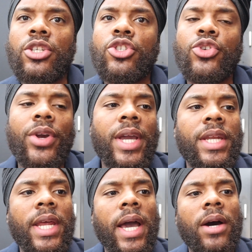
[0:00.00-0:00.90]
a
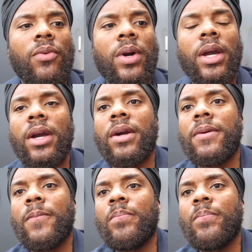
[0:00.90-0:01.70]
trend now where